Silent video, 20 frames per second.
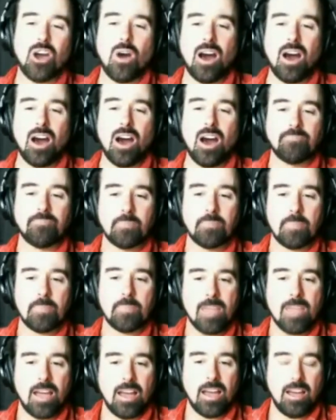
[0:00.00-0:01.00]

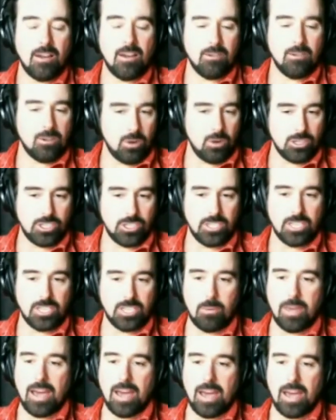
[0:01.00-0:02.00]
of course,
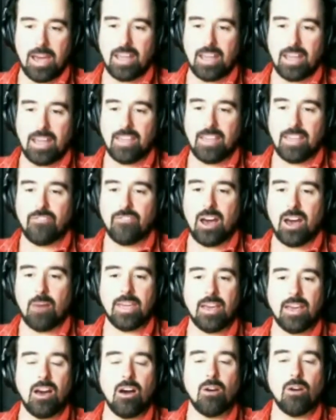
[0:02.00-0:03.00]
you told me how you found
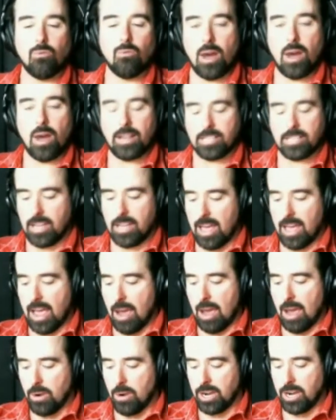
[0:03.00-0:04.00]
me. What
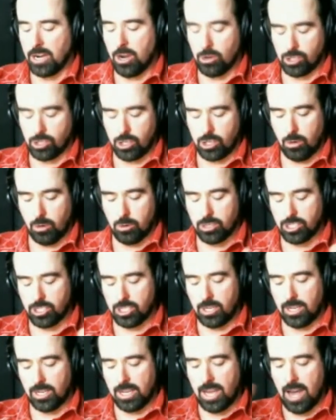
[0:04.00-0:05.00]
I want to know. So you were
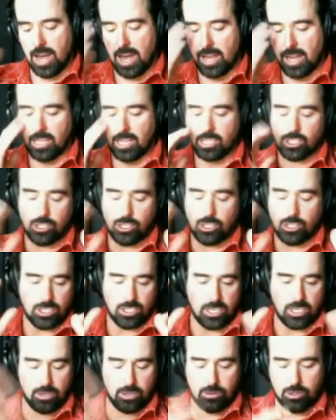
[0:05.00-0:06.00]
still in college, and you
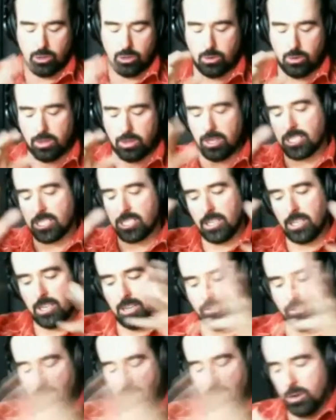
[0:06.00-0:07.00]
said you was doing this, and then you
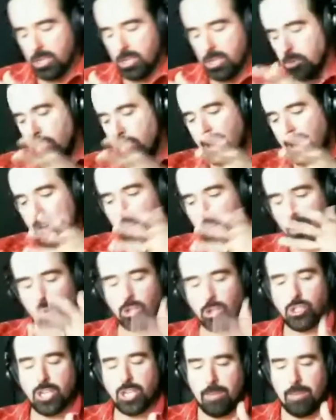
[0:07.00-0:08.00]
focused more on mine
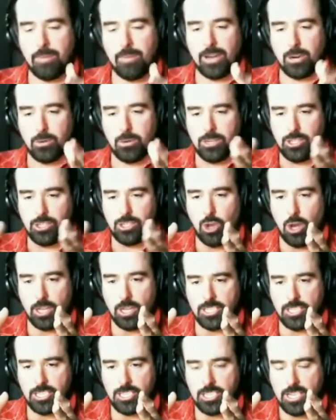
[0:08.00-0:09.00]
because you got better results,